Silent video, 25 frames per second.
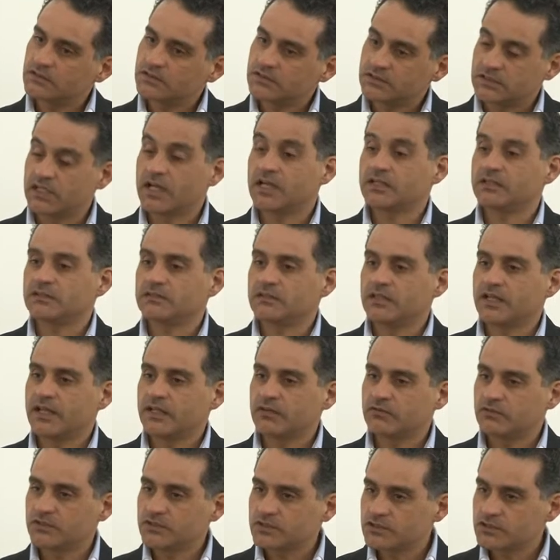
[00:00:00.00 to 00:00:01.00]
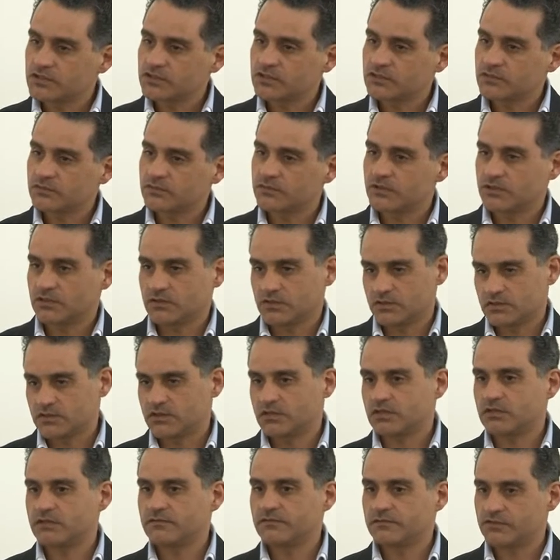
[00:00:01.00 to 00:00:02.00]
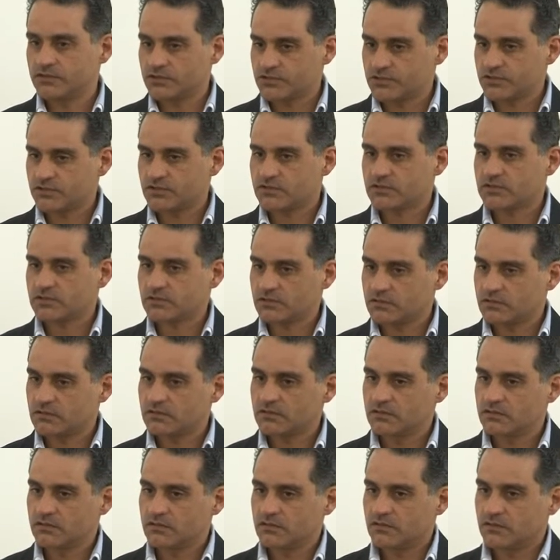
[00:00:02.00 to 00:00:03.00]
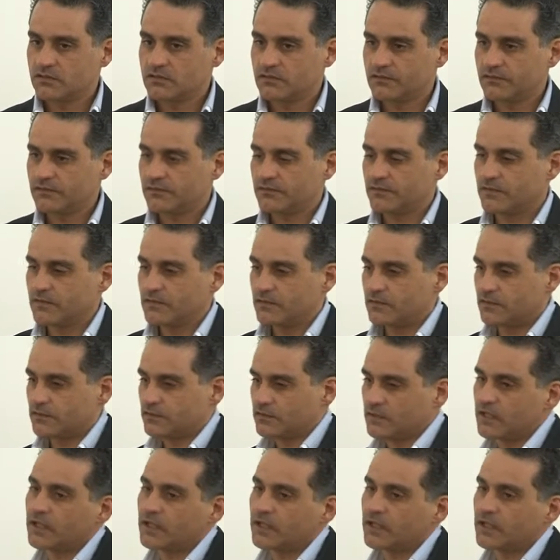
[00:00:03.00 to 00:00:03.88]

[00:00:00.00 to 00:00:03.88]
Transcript: Italian language because there are versions of uh, the